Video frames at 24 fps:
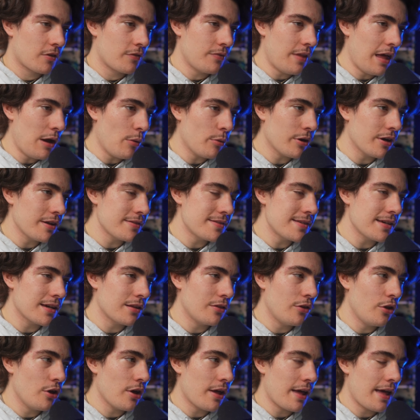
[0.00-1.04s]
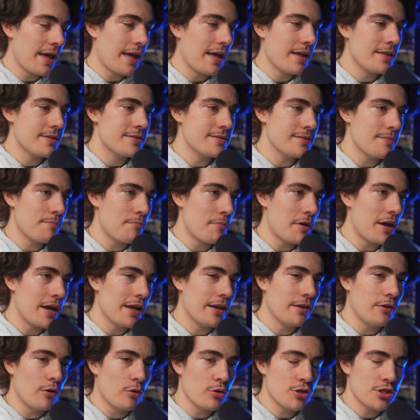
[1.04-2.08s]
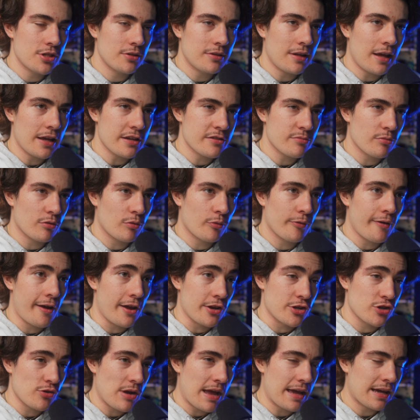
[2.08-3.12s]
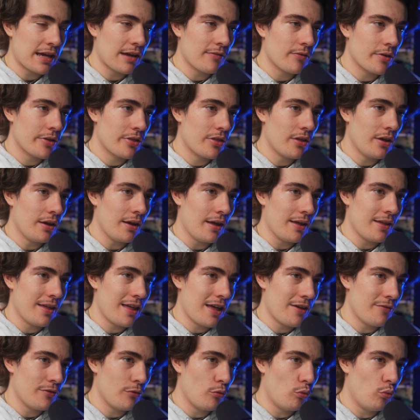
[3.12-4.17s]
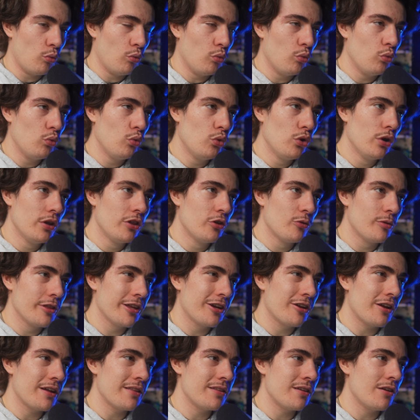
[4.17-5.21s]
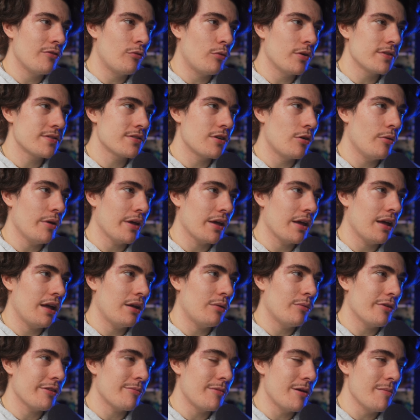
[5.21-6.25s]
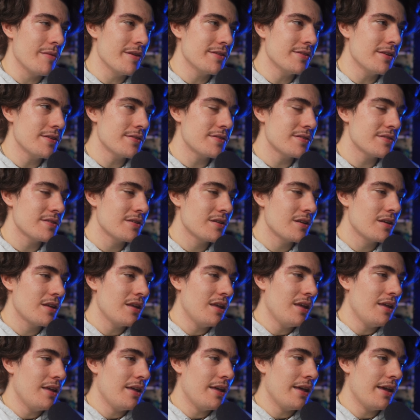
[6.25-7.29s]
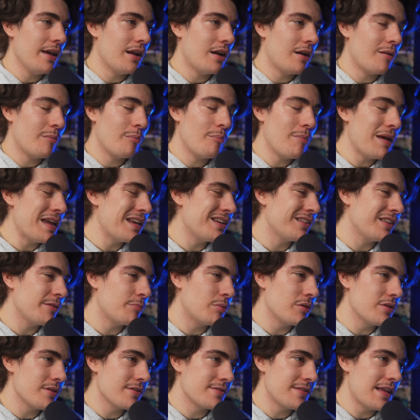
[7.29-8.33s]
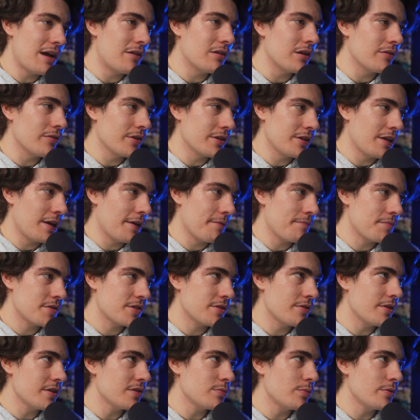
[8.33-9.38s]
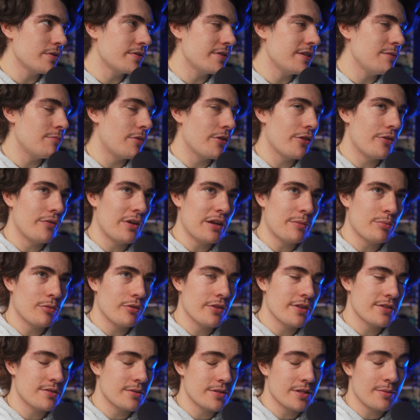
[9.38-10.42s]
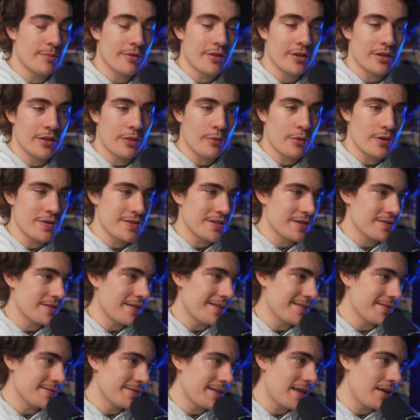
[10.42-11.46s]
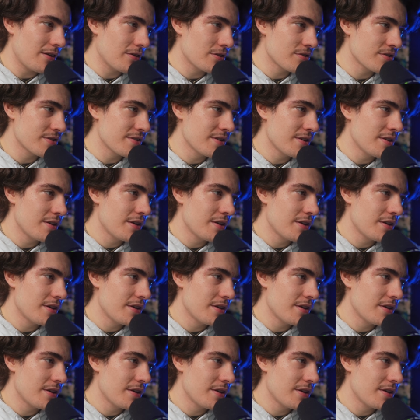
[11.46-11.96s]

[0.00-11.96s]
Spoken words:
Now we're going to take a look at my Notion dashboard where I track everything. I have a really, really good idea of what's going on with my business, and I manually put this down every day. So this was the month of April. This is the month I did $36,000.